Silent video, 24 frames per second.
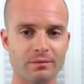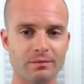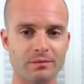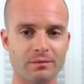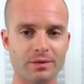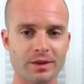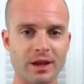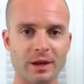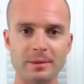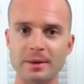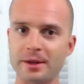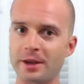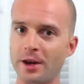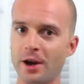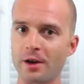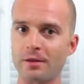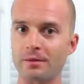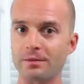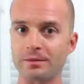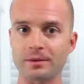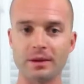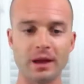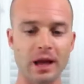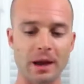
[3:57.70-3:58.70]
Gotta be
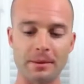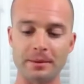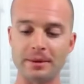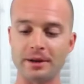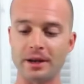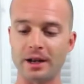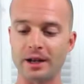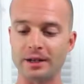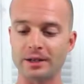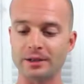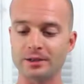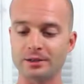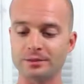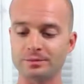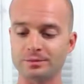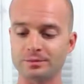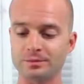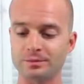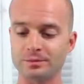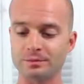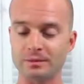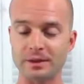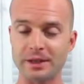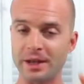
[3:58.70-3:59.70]
careful. I mean,
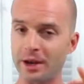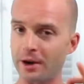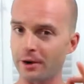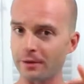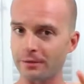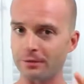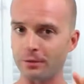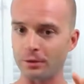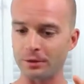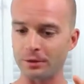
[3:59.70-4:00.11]
careful.